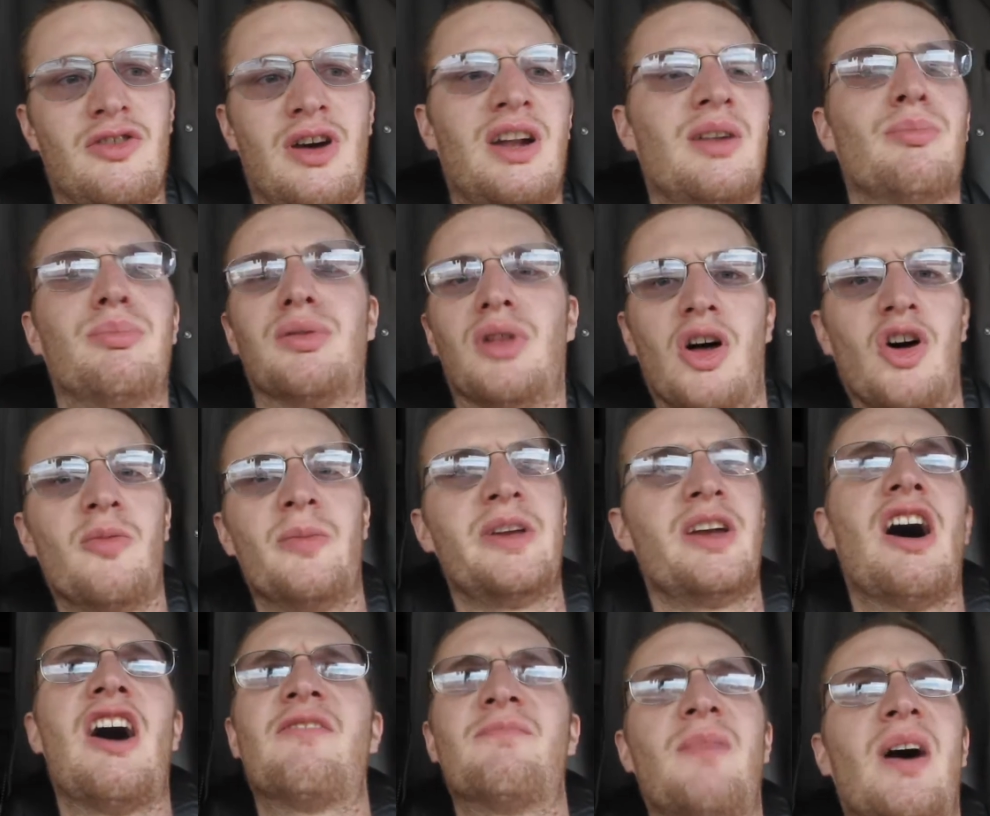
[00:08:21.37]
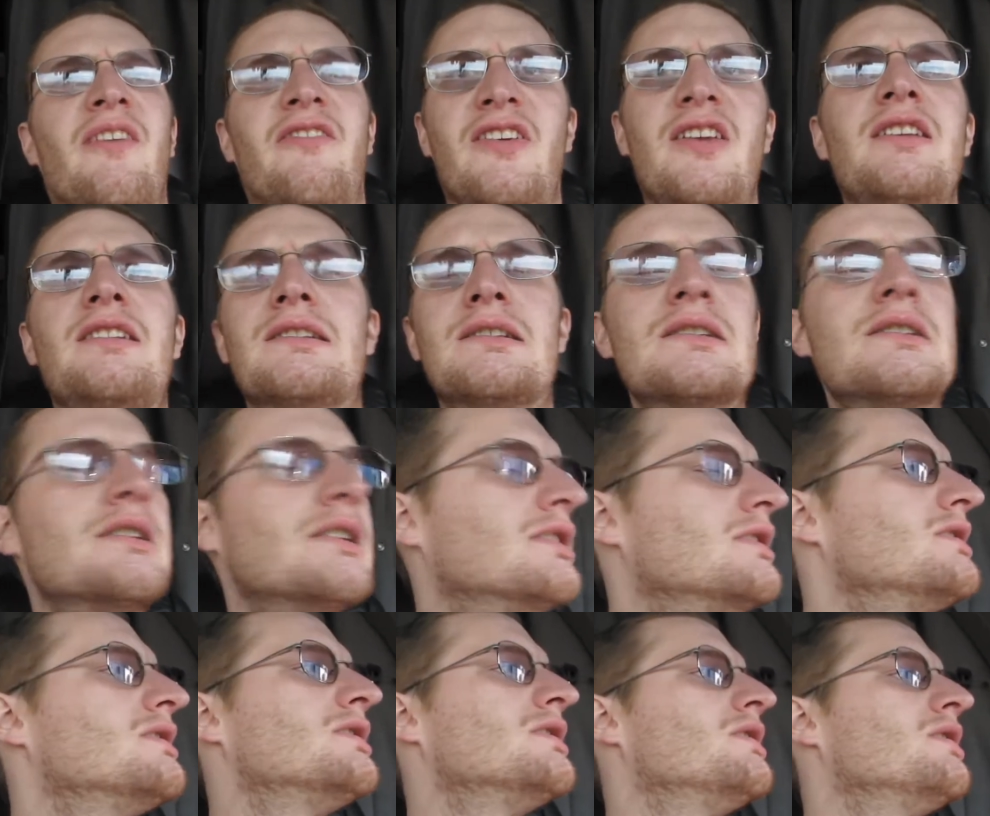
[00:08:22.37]
trying to blow me off my feet
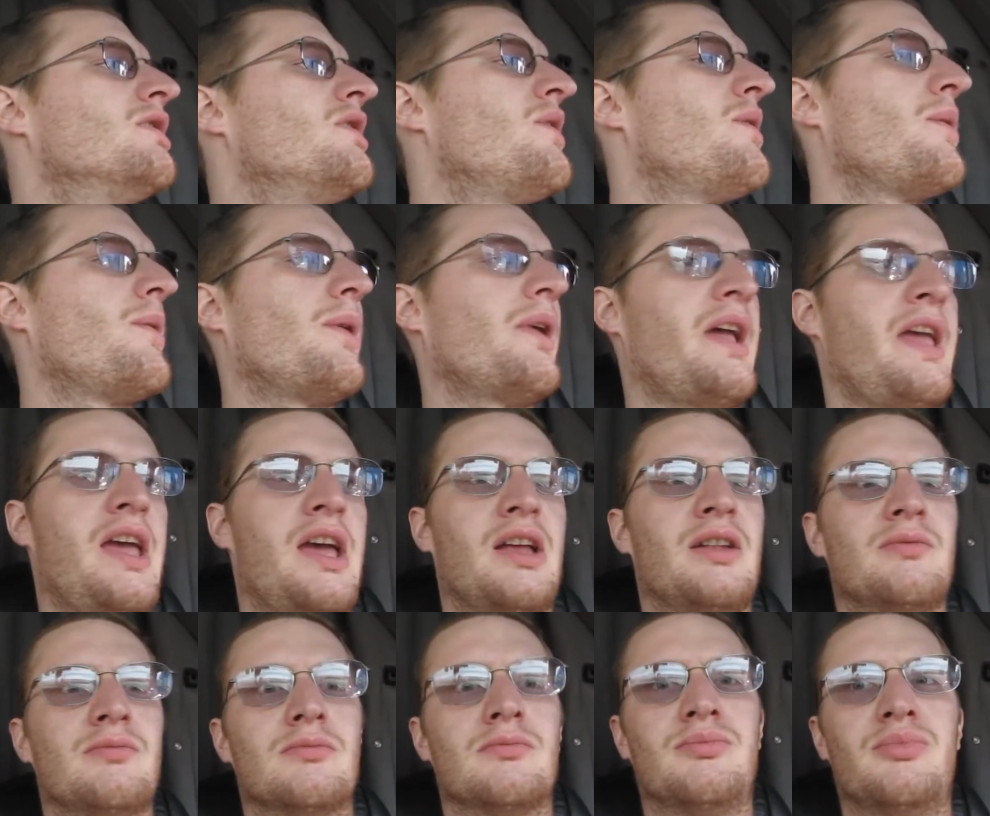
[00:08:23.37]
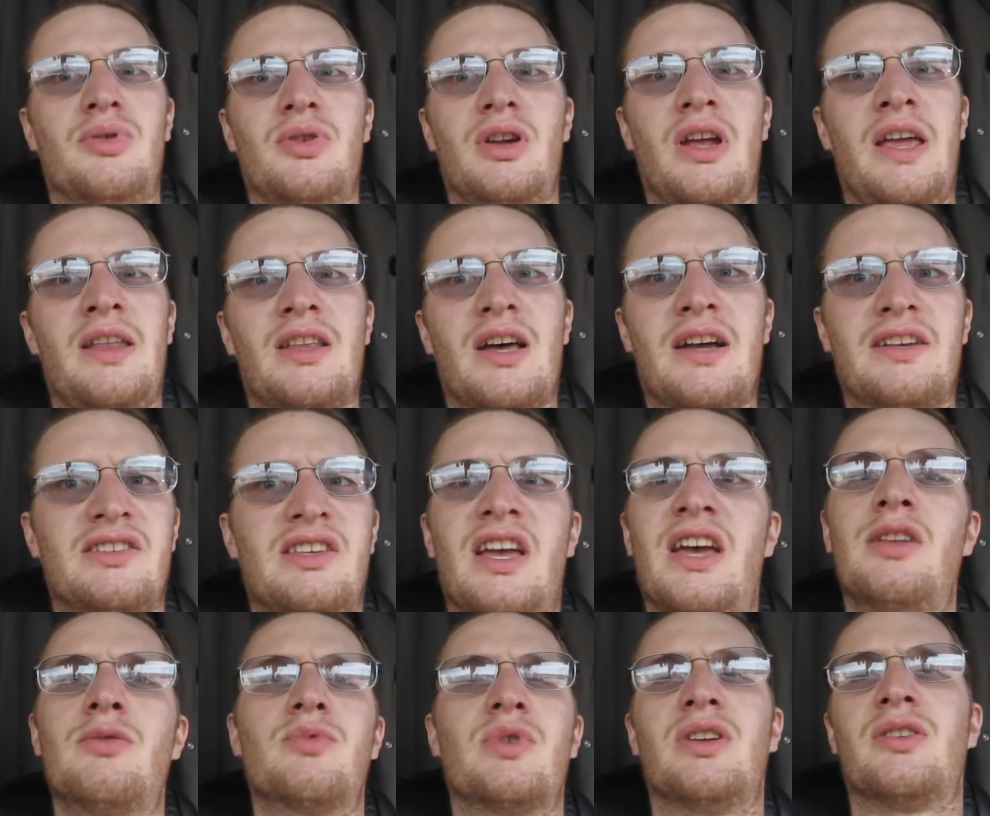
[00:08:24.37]
and put a nice
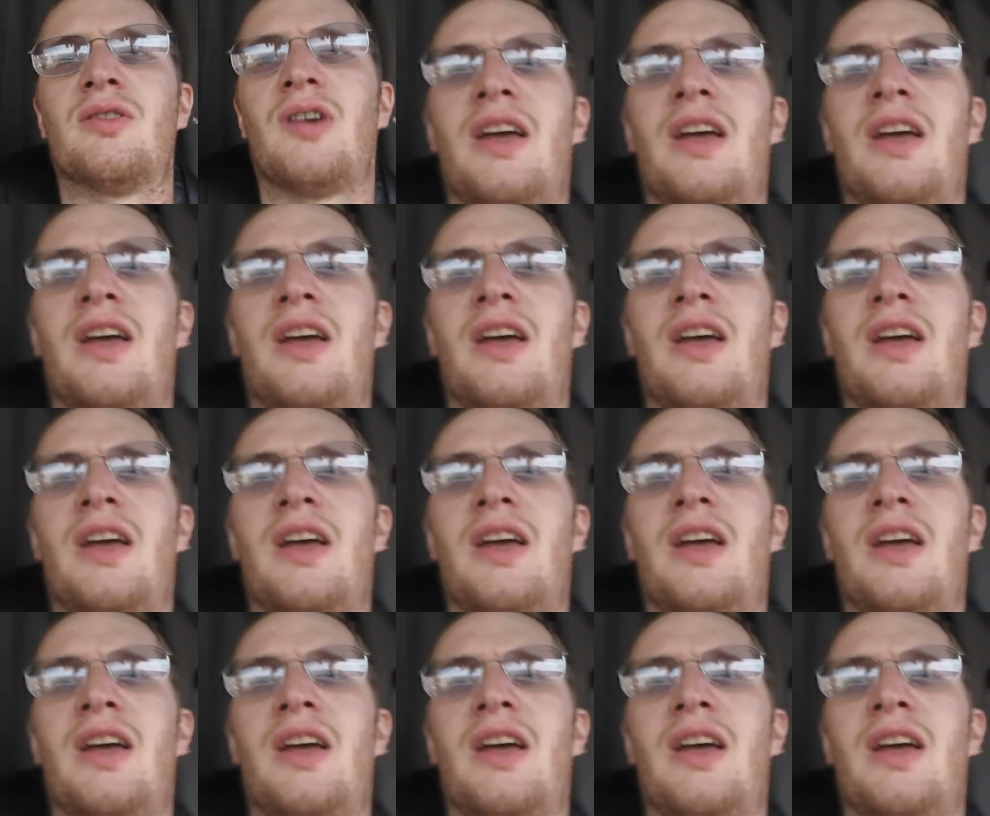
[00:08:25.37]
headwind